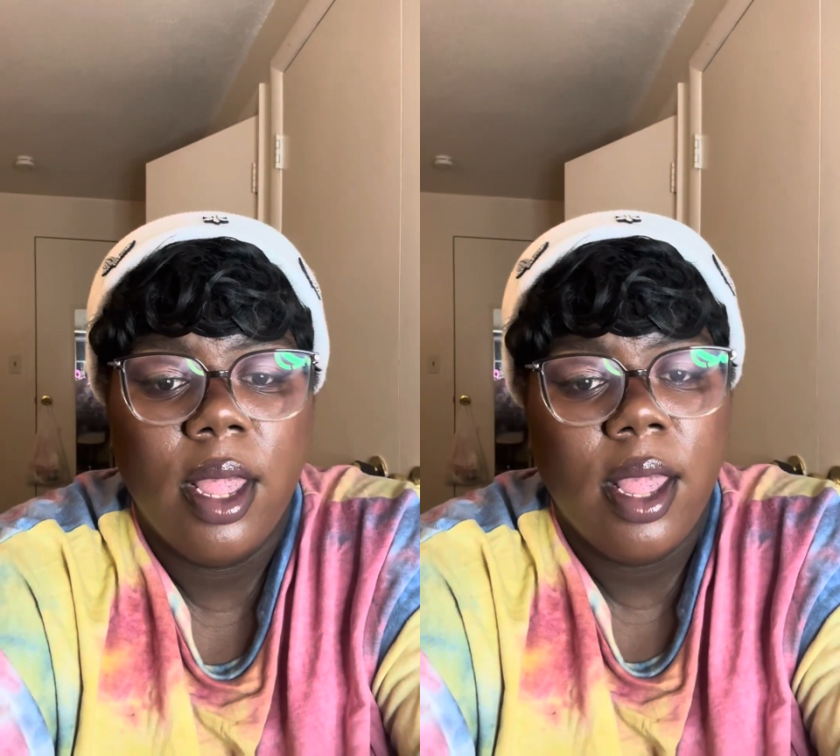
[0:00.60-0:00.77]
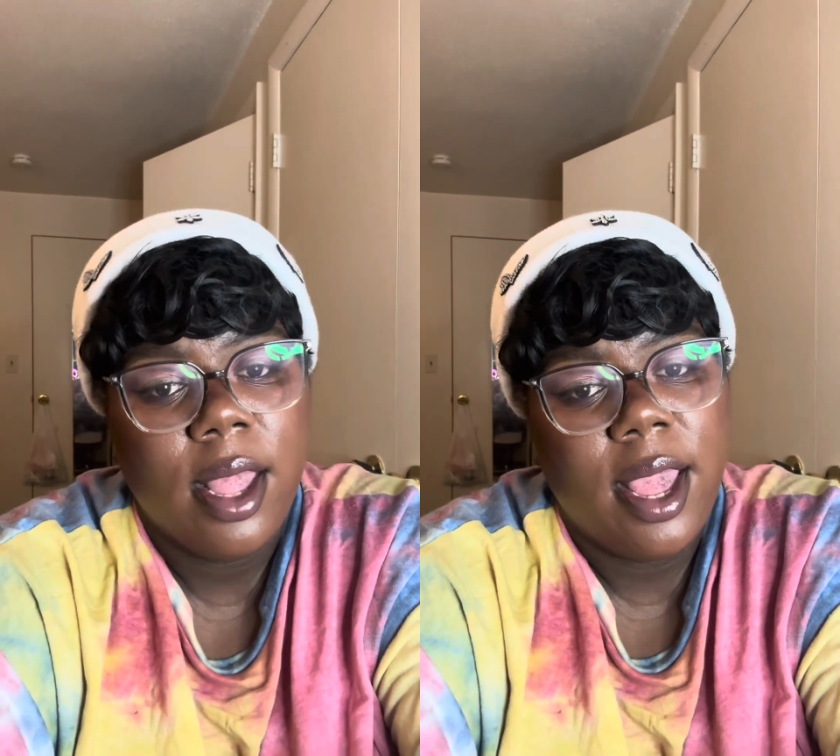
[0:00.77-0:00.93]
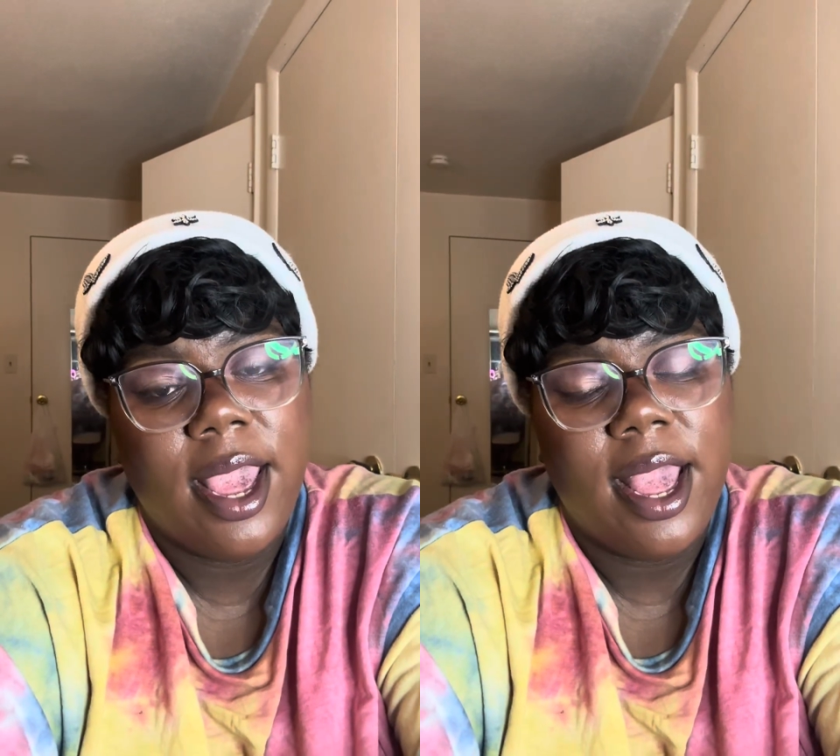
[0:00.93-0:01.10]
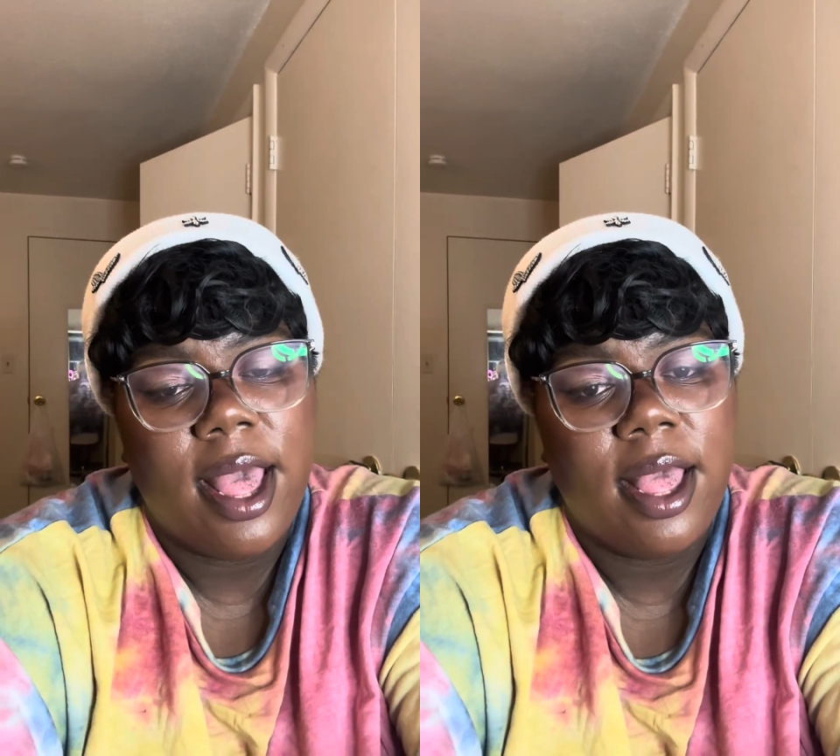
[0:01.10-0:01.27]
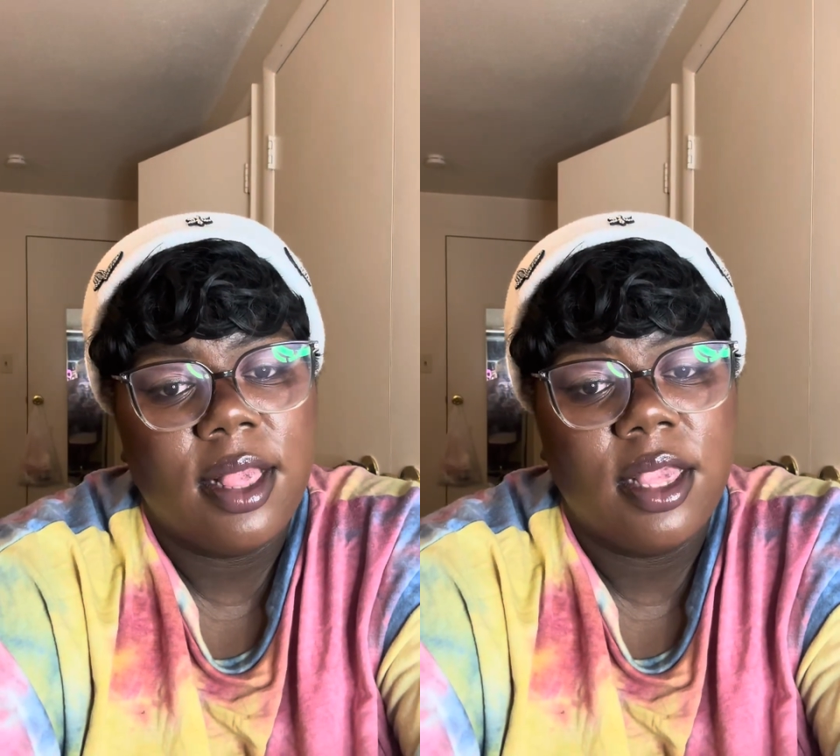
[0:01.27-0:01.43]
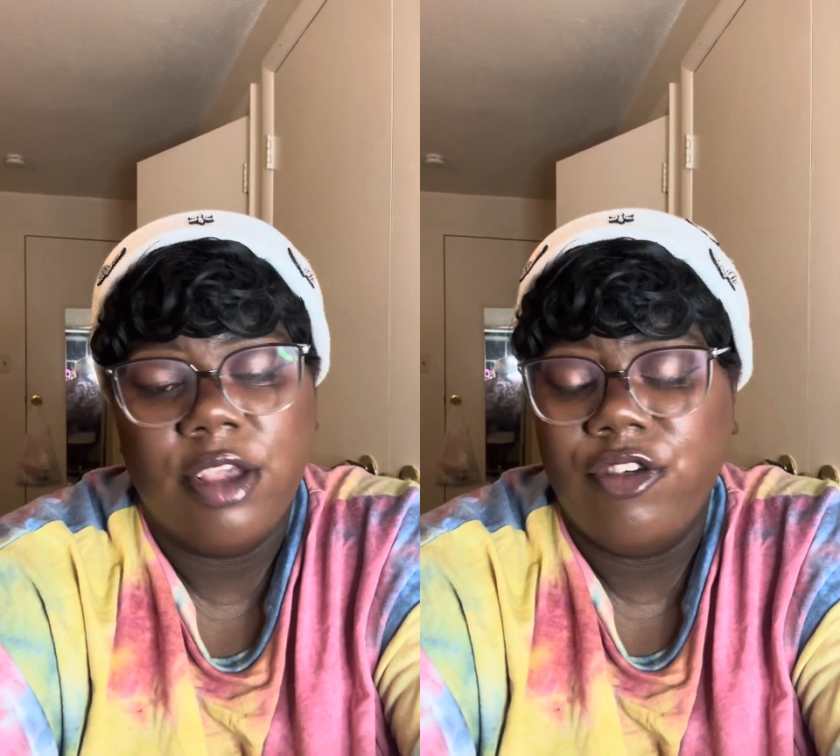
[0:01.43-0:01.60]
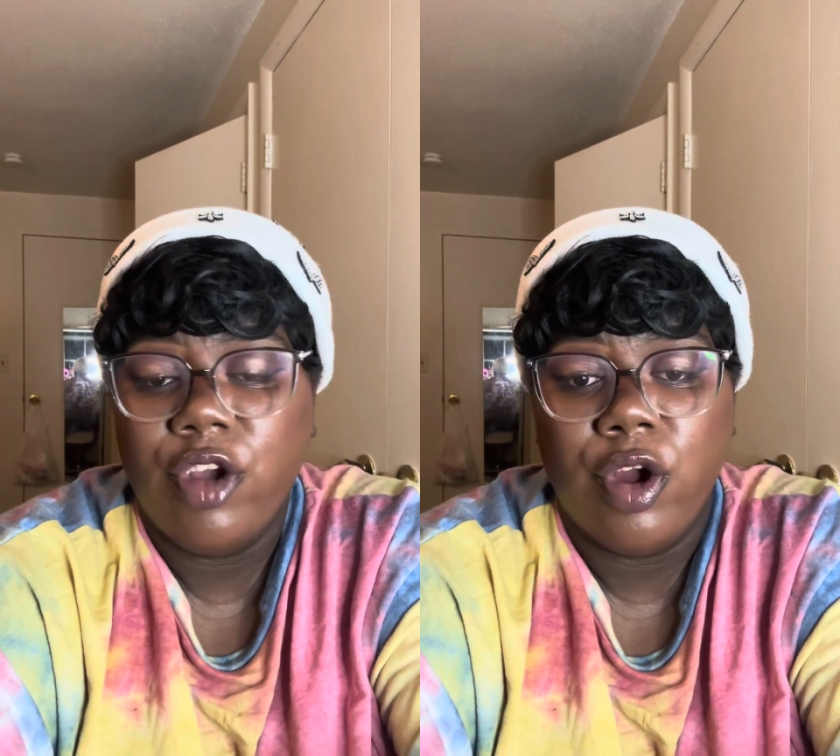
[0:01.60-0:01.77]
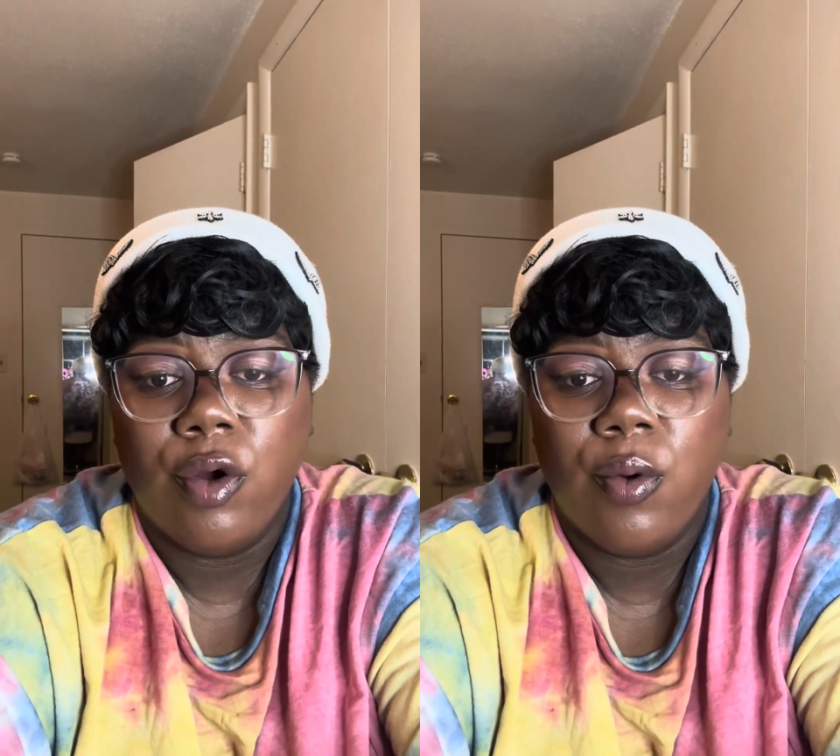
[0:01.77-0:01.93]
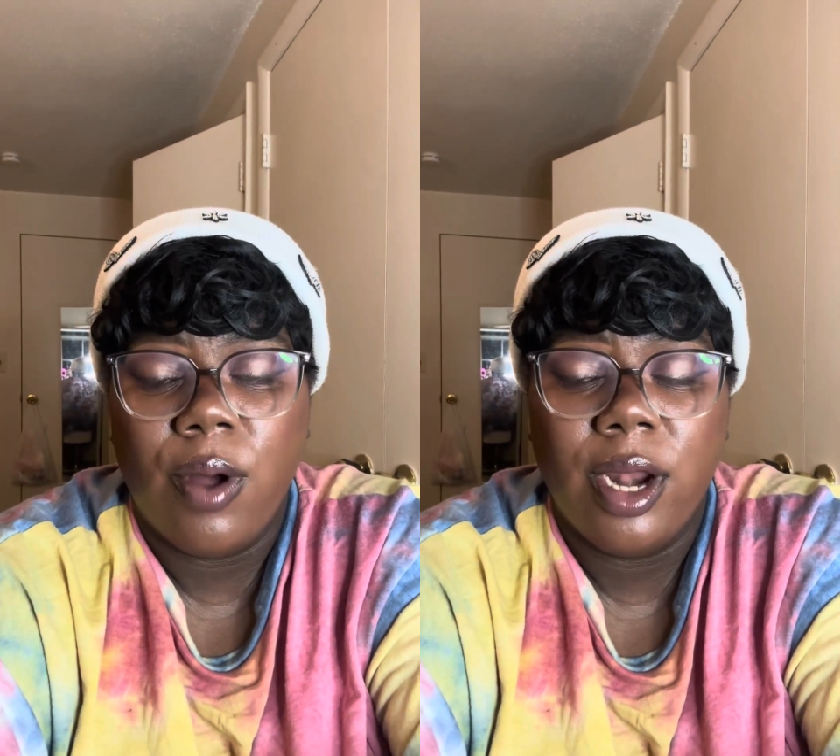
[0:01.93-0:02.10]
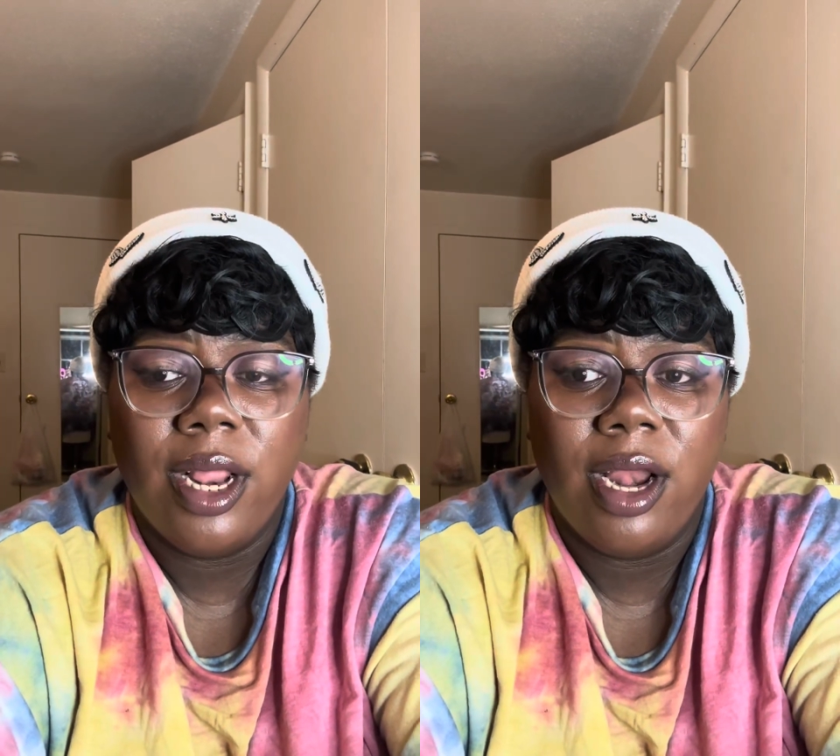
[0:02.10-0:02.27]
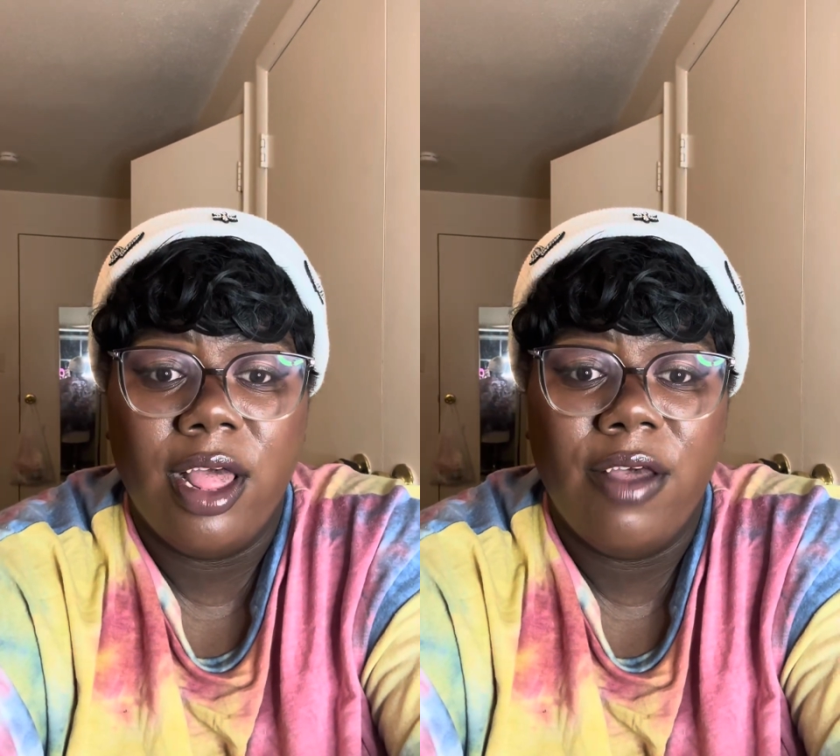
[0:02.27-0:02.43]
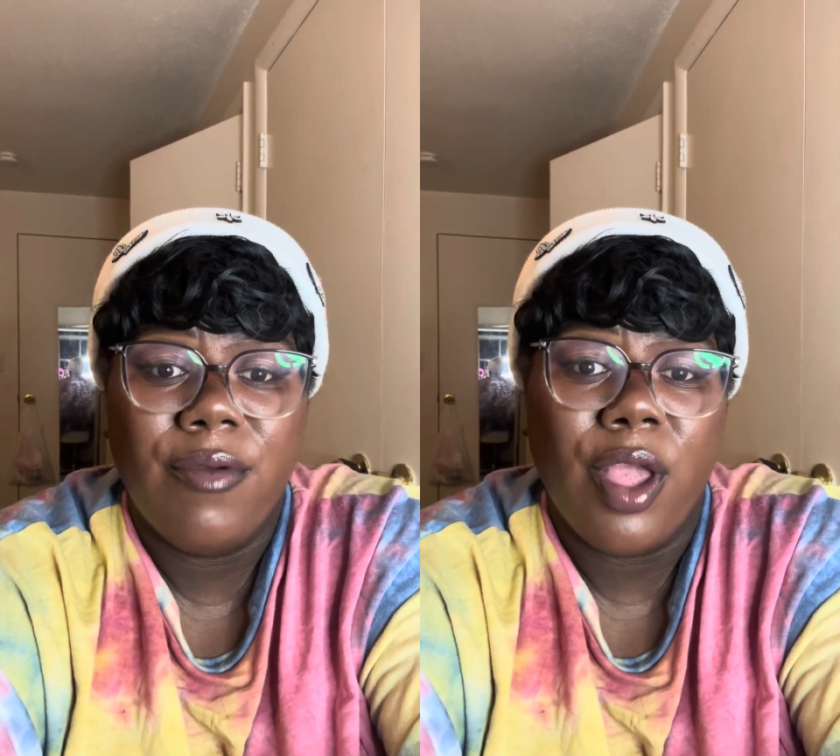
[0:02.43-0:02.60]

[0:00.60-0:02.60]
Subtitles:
Hey guys, it's your girl Kwani Love